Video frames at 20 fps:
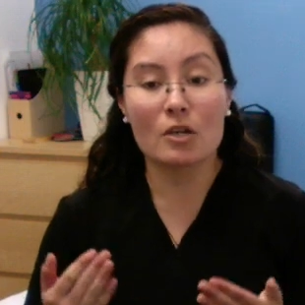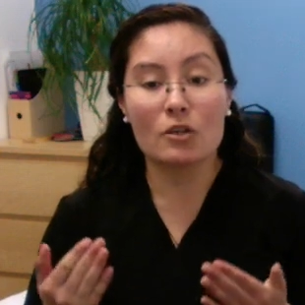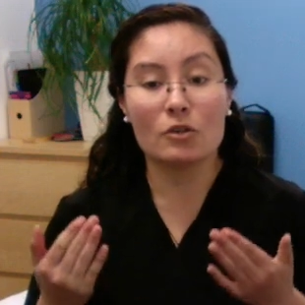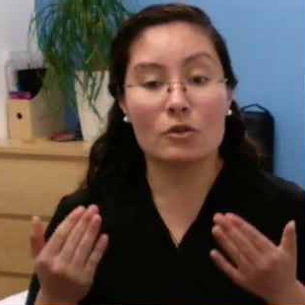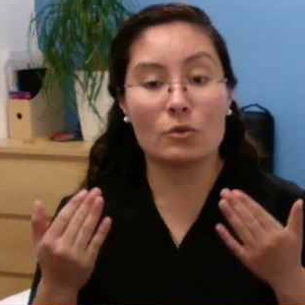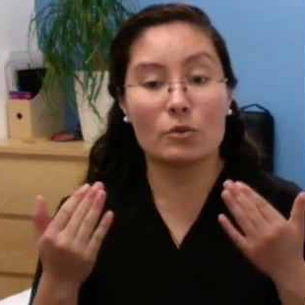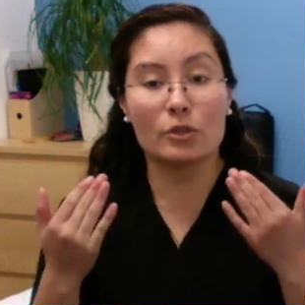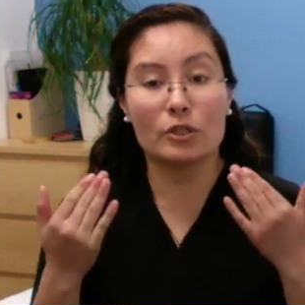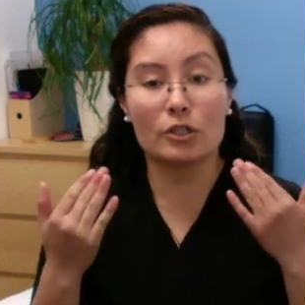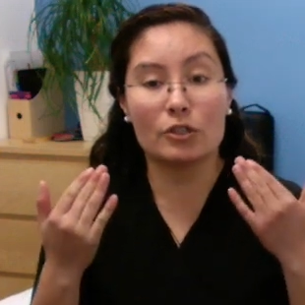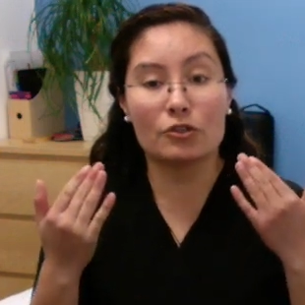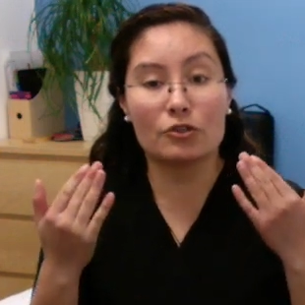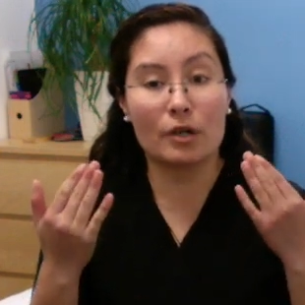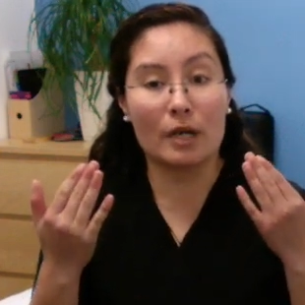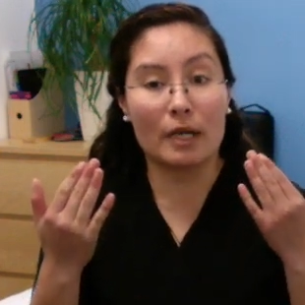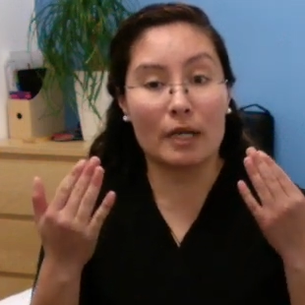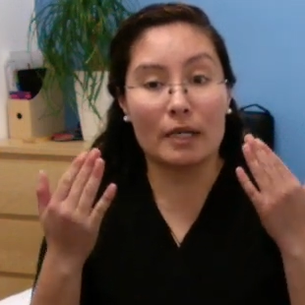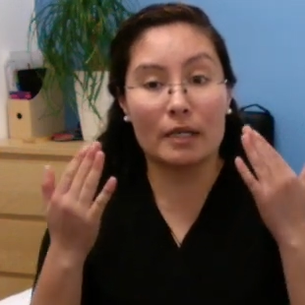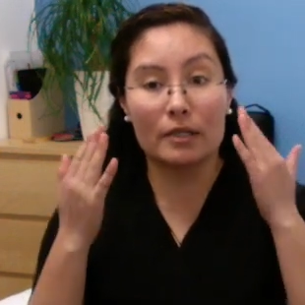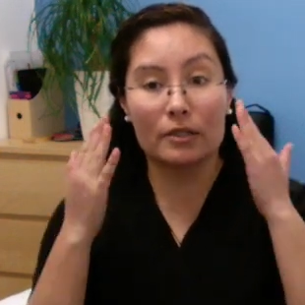You want to
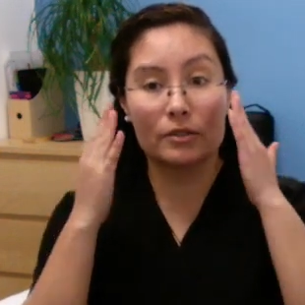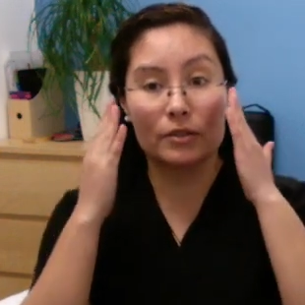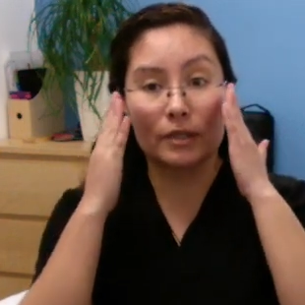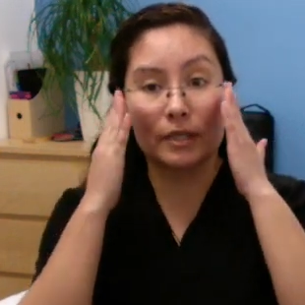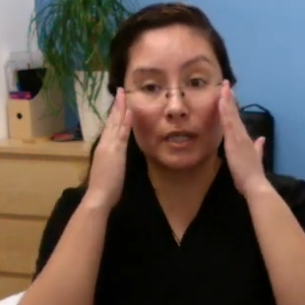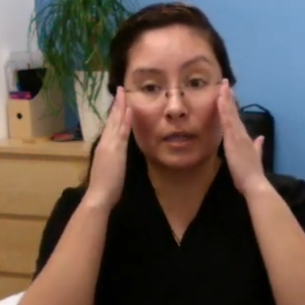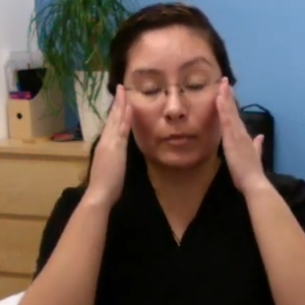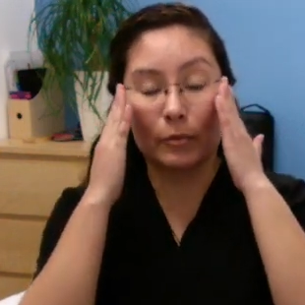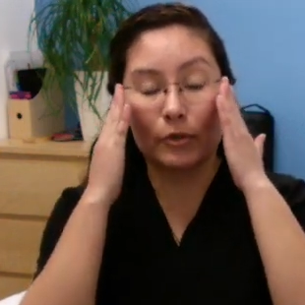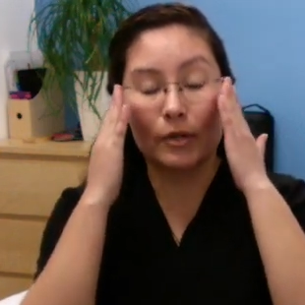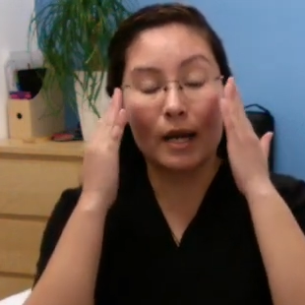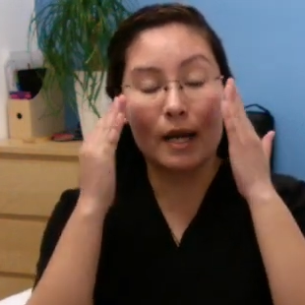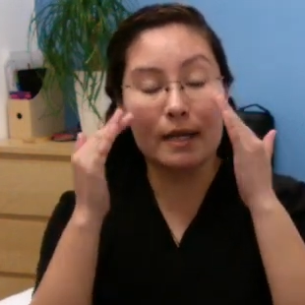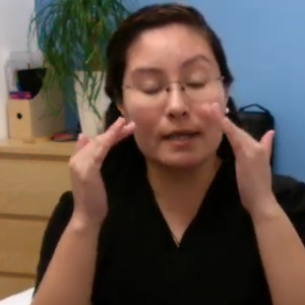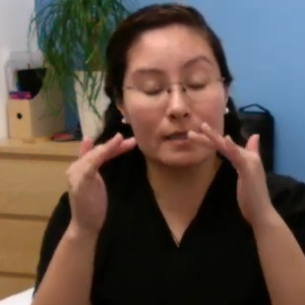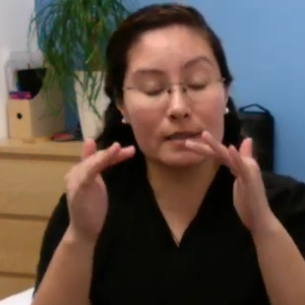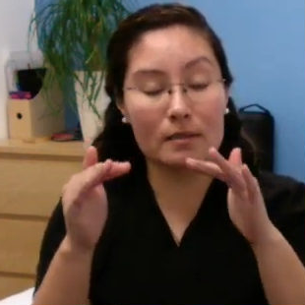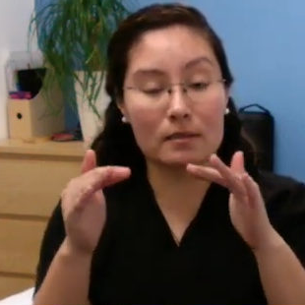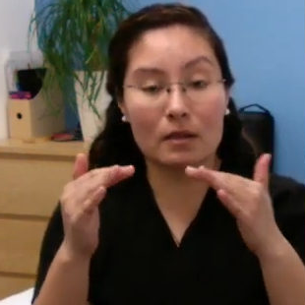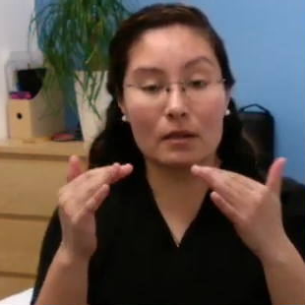try to keep your
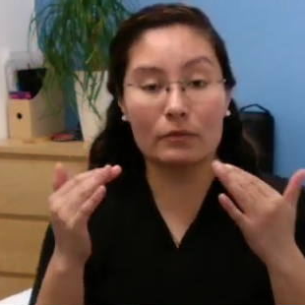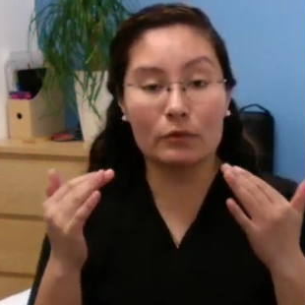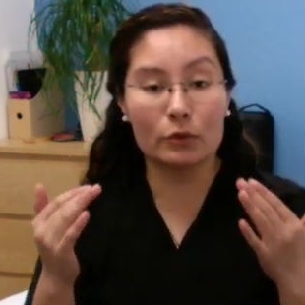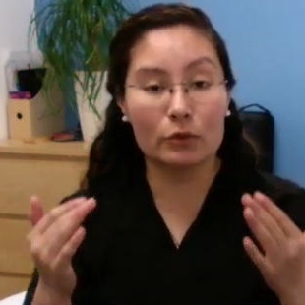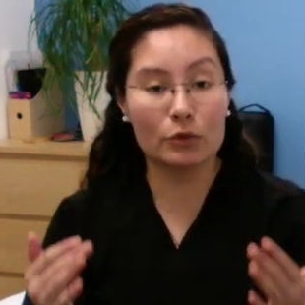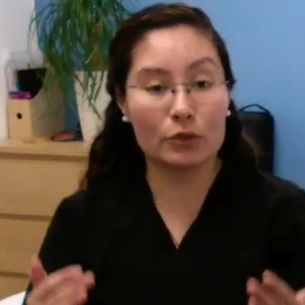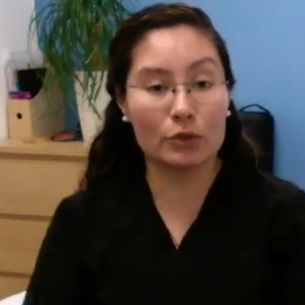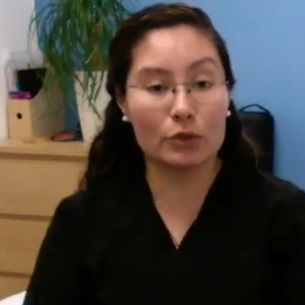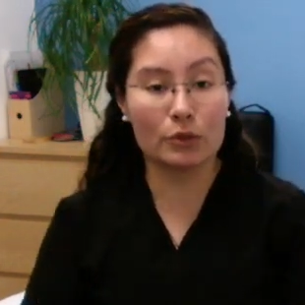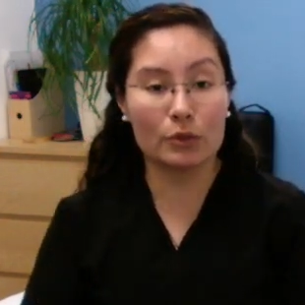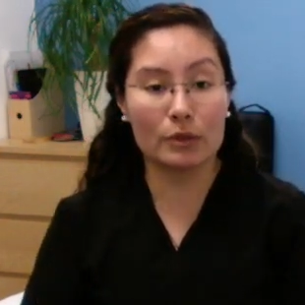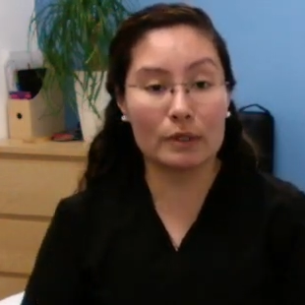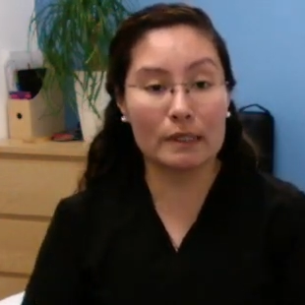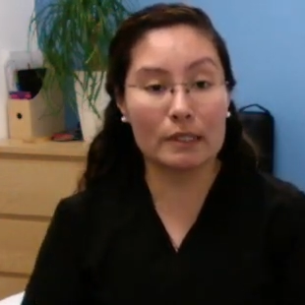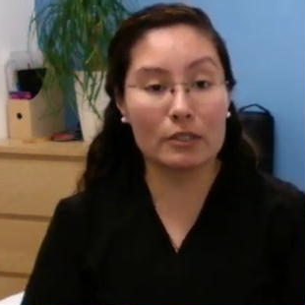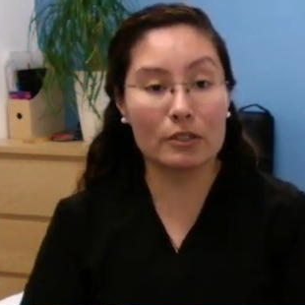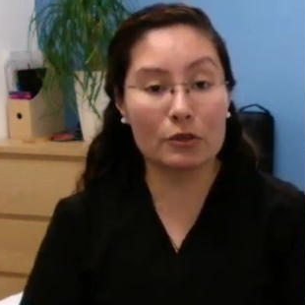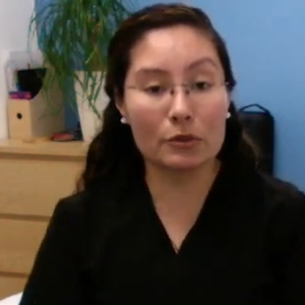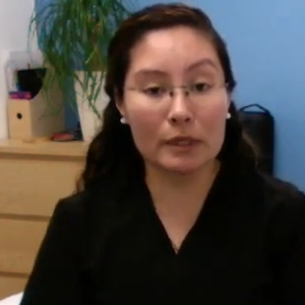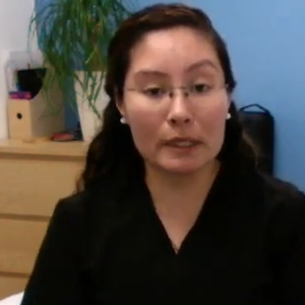eyes level to the
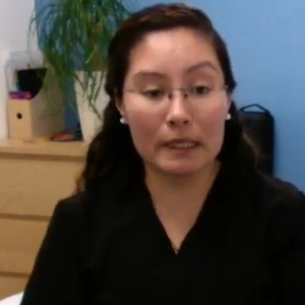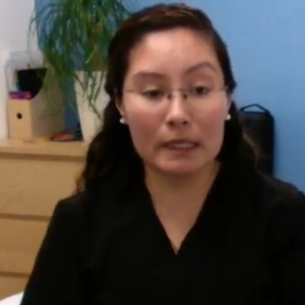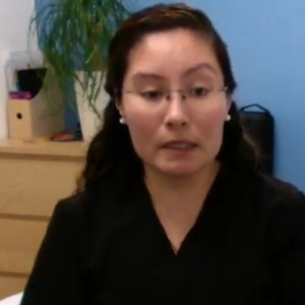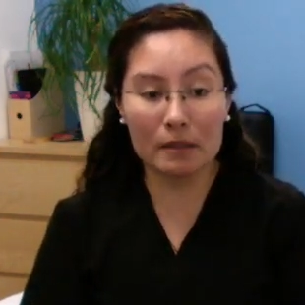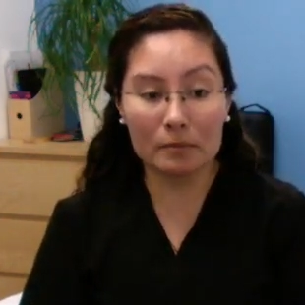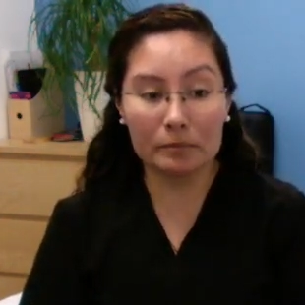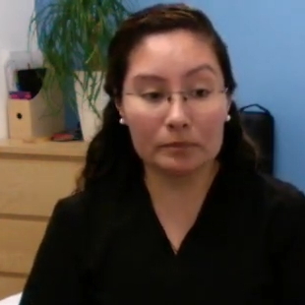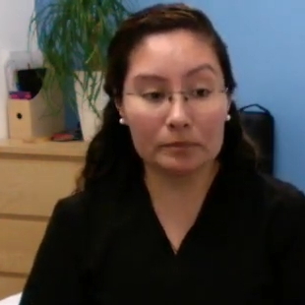screen,